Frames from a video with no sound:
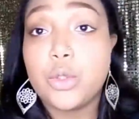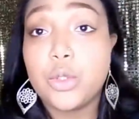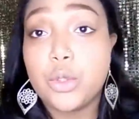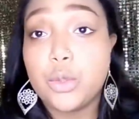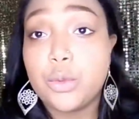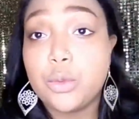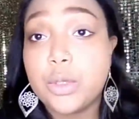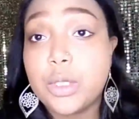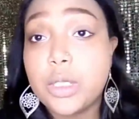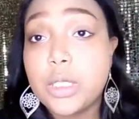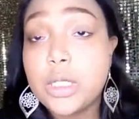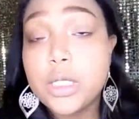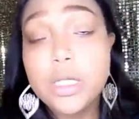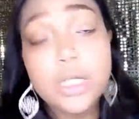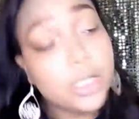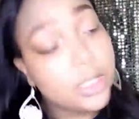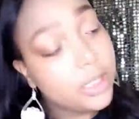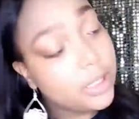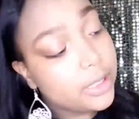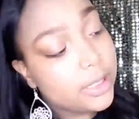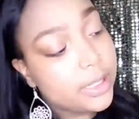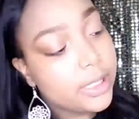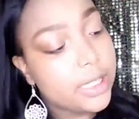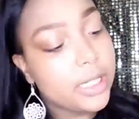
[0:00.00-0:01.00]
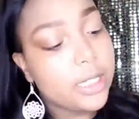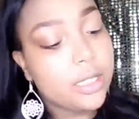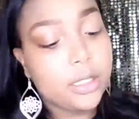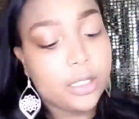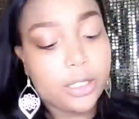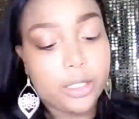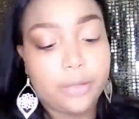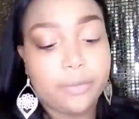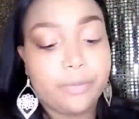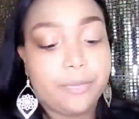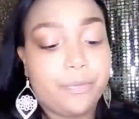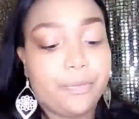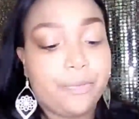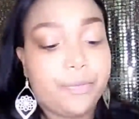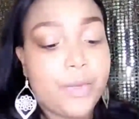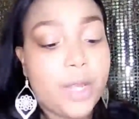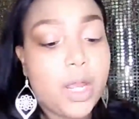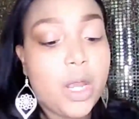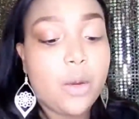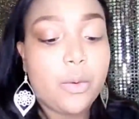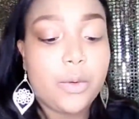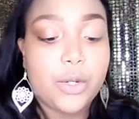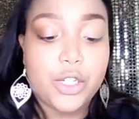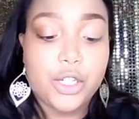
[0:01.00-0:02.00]
do the concealer,
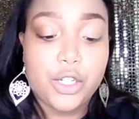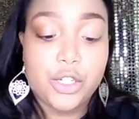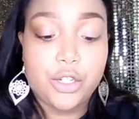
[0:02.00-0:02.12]
which